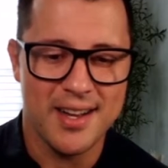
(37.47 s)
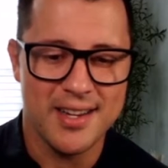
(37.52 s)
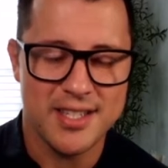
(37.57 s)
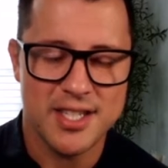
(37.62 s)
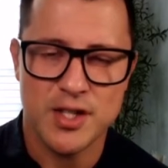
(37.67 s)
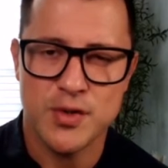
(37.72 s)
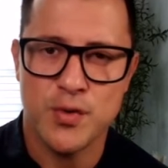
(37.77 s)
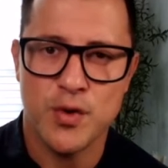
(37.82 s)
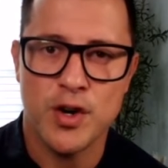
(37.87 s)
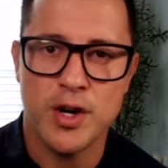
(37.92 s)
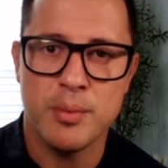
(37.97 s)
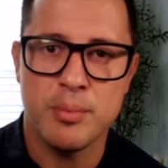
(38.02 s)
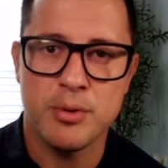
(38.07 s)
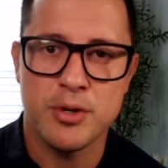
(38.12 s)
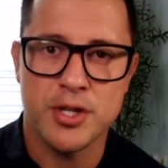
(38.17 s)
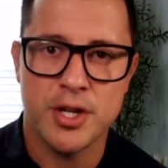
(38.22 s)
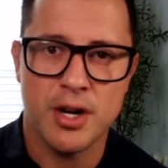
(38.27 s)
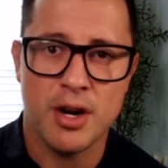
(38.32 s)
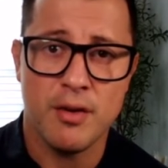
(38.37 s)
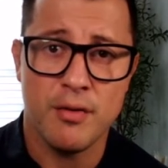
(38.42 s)
Just
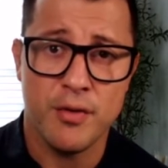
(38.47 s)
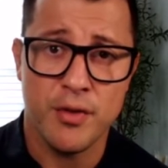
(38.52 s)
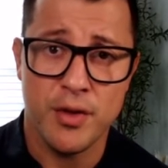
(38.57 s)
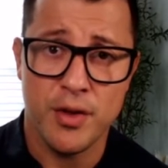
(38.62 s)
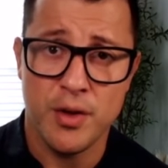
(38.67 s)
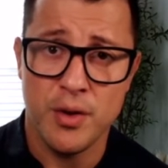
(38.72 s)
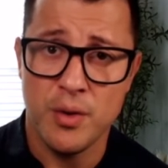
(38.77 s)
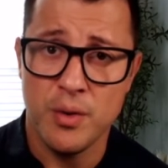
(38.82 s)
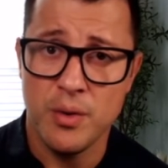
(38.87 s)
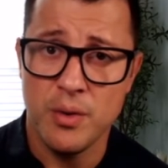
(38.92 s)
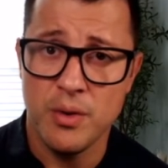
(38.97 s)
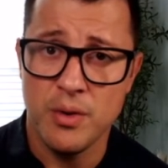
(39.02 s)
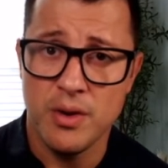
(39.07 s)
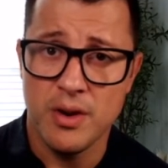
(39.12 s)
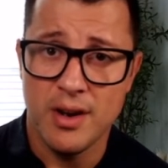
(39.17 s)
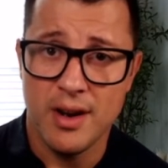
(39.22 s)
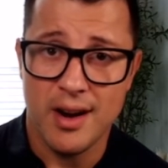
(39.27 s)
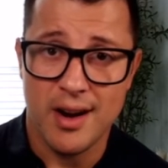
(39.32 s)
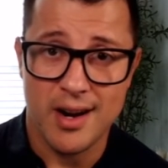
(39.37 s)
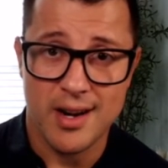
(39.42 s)
40% of
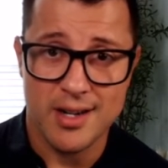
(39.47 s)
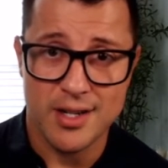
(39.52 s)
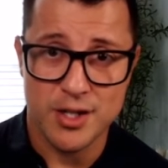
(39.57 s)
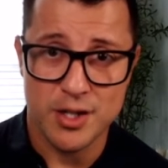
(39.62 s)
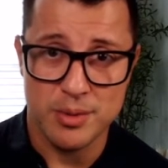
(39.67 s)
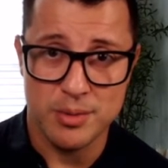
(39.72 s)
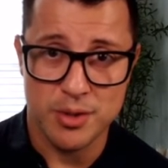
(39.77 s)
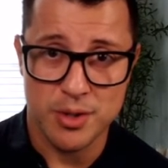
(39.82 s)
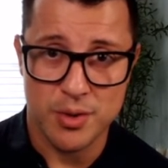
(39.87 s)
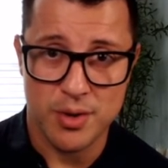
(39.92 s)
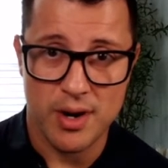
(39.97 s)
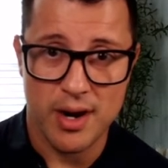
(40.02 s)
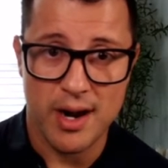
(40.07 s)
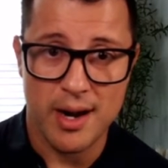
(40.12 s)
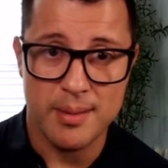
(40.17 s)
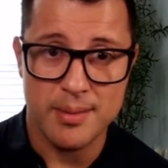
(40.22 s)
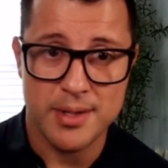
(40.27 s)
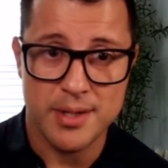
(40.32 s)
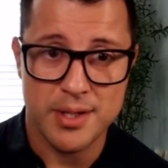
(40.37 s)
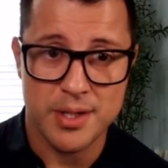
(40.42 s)
you are
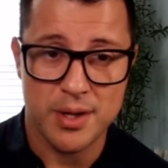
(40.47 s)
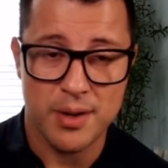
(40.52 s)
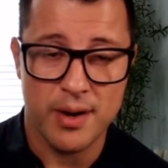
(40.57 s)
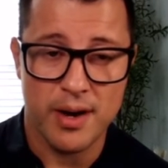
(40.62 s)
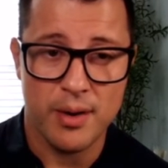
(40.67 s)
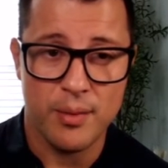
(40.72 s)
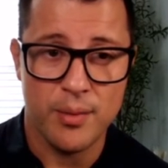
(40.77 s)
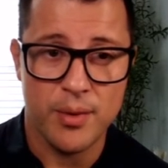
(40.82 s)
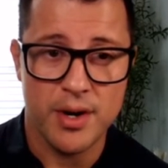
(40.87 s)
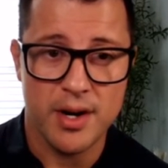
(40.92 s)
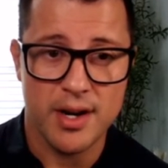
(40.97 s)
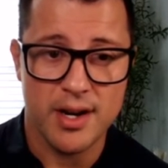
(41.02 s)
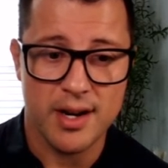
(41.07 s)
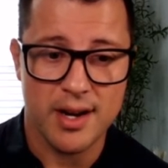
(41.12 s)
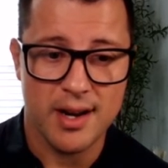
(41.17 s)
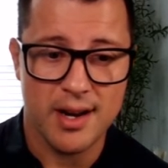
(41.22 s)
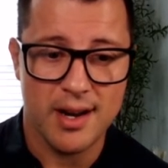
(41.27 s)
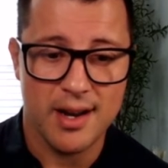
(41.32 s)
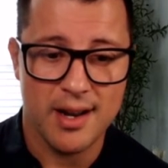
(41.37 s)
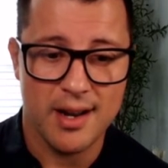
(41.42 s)
subscribed, so I would
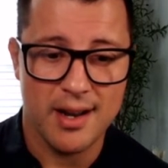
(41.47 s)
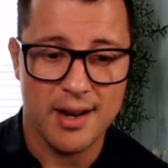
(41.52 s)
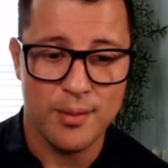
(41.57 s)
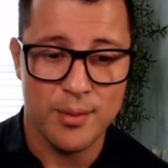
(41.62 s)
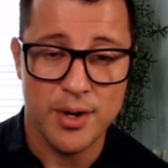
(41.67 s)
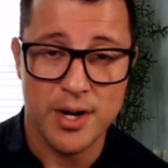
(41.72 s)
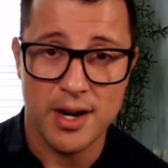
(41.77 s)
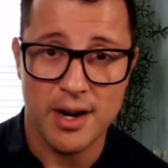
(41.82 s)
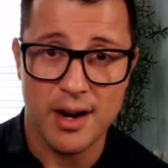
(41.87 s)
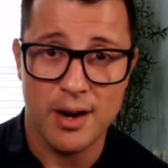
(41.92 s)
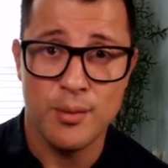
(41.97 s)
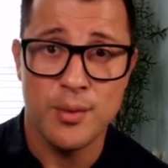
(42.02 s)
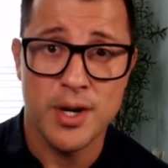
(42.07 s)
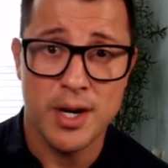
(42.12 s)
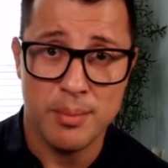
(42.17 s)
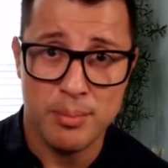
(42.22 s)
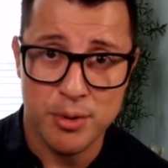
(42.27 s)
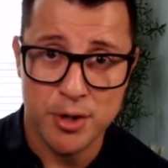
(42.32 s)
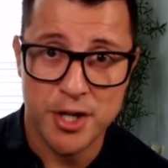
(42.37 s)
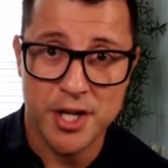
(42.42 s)

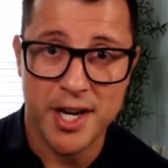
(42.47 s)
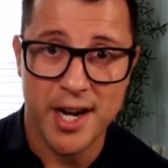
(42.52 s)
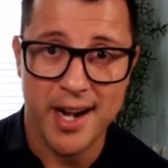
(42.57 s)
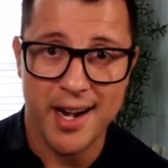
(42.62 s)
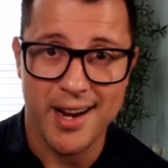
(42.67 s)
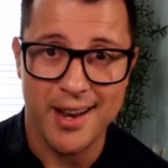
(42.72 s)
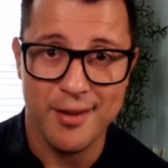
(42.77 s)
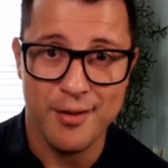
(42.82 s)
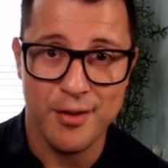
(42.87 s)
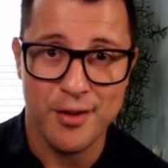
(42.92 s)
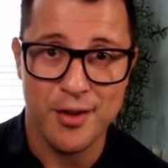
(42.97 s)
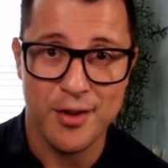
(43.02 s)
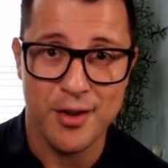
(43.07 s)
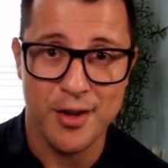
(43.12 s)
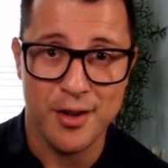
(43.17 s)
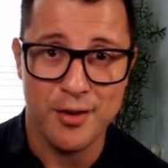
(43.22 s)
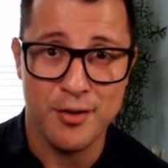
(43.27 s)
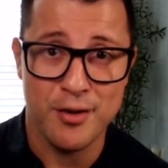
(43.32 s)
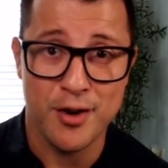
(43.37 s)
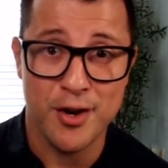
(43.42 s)
appreciate
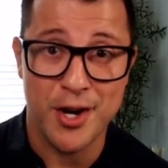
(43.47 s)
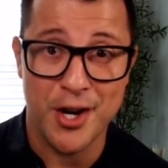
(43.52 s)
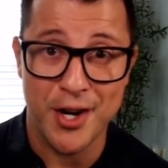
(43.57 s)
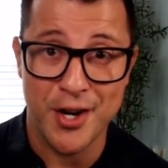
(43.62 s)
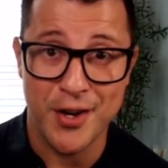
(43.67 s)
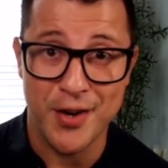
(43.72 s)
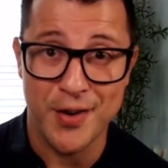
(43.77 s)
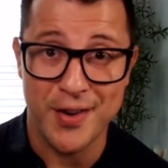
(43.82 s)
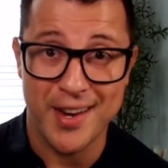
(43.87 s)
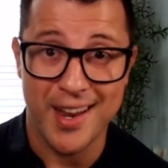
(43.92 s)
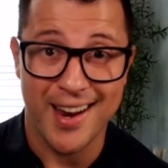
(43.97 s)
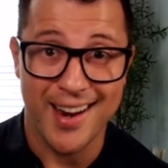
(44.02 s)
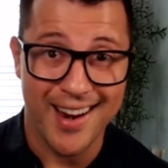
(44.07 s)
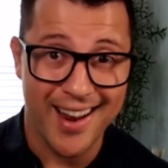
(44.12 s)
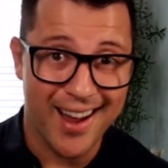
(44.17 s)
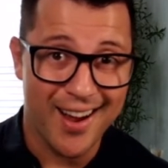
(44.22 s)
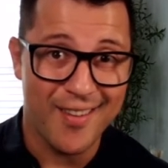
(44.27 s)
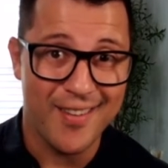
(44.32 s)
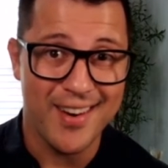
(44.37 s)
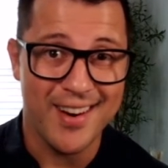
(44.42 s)
if you could do that
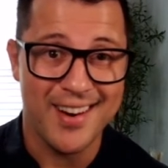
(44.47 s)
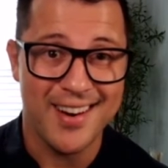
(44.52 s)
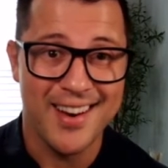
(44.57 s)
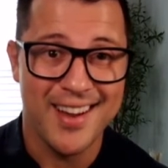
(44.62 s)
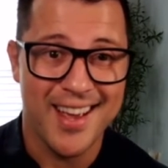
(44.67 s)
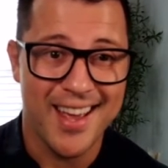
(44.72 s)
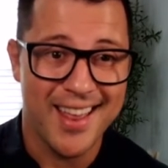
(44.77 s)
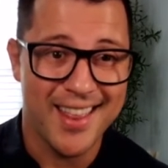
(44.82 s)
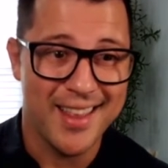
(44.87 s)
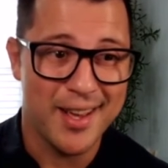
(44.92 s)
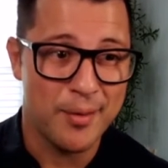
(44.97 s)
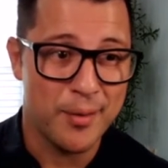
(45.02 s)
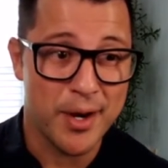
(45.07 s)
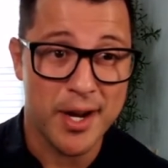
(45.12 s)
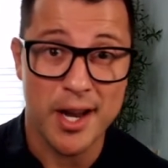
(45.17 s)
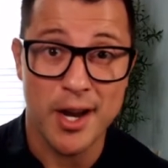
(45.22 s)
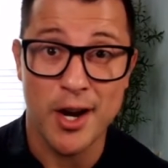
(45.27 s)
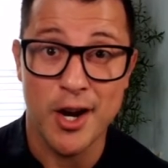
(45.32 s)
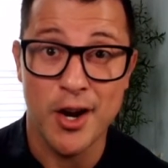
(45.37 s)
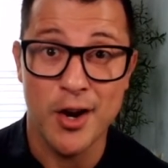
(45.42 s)
now, and then we
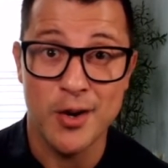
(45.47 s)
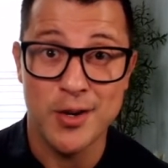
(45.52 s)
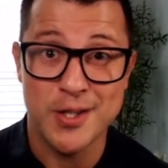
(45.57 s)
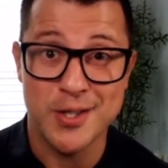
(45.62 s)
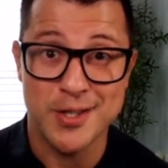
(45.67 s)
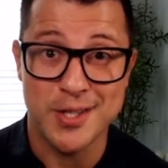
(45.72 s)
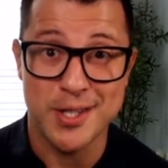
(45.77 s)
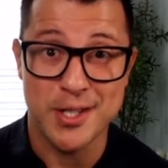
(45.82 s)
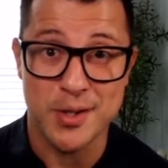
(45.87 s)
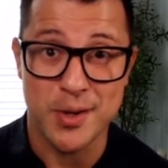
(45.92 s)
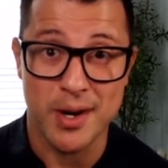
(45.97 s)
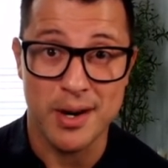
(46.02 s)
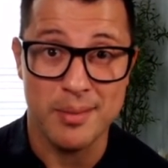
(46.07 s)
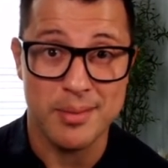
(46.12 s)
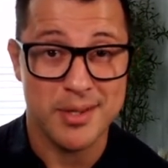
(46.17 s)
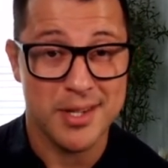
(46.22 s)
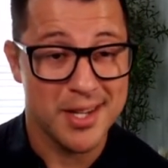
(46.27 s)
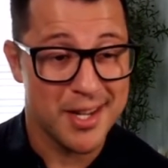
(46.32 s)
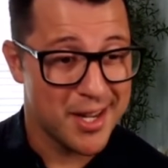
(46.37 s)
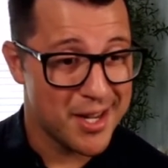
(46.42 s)
can go to the
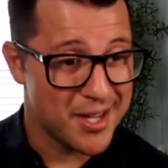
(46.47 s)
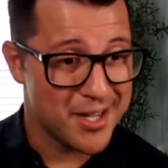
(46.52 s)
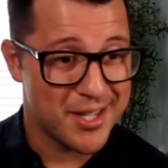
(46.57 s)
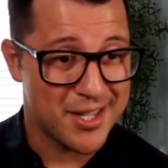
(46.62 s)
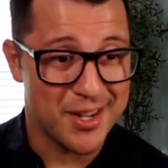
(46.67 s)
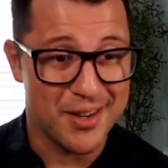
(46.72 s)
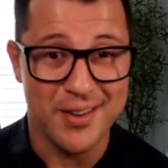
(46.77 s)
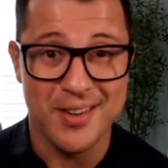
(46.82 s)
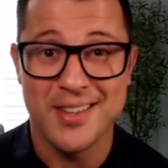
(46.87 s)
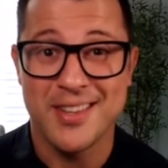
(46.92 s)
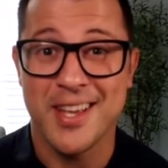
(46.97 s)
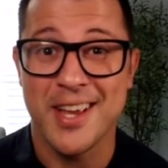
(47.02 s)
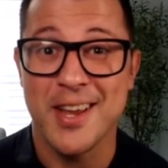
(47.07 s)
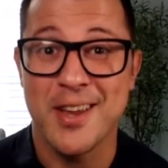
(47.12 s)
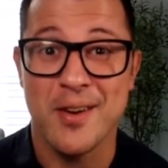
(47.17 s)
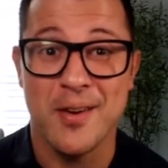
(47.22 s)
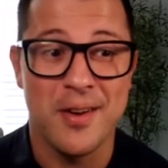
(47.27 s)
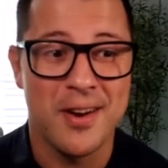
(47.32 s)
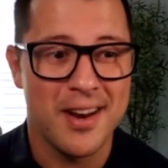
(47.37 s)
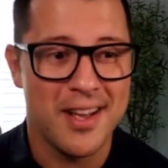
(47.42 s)
script. So thank
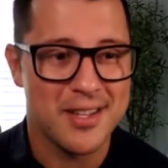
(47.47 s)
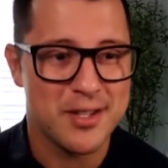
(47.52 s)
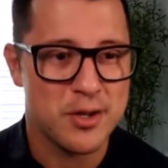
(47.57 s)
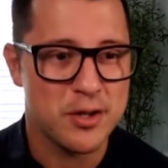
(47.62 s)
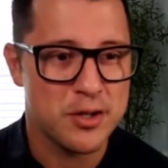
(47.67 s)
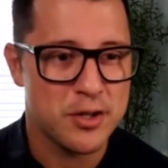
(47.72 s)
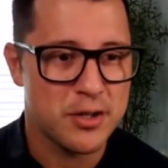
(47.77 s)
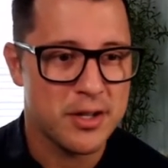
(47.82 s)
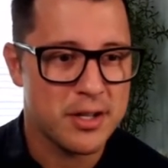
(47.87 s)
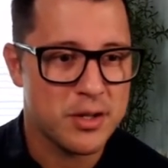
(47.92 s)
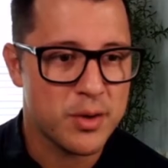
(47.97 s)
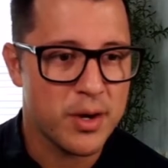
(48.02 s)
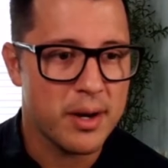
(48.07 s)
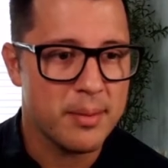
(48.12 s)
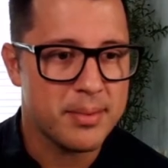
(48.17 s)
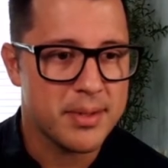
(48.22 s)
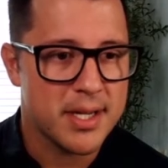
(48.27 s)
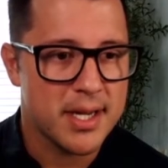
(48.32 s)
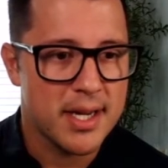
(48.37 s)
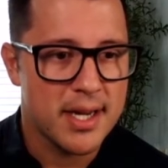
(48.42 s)
you. Let's go to the
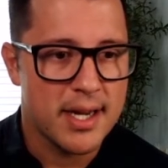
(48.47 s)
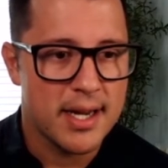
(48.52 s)
script.